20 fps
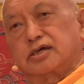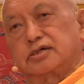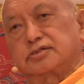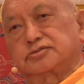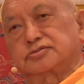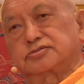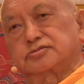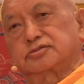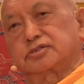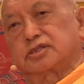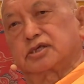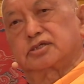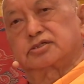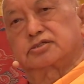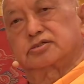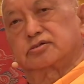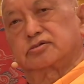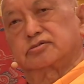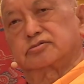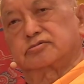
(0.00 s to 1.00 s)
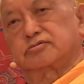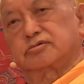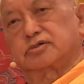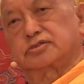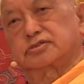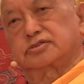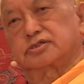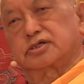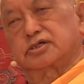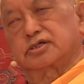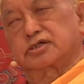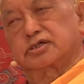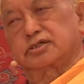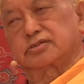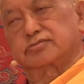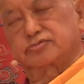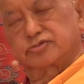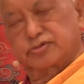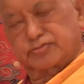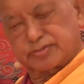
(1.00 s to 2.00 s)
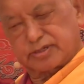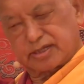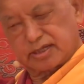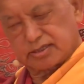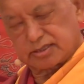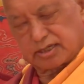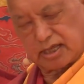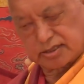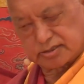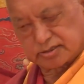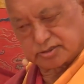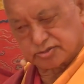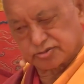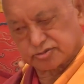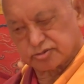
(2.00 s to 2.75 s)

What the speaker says: So they don't want him to be enlightened.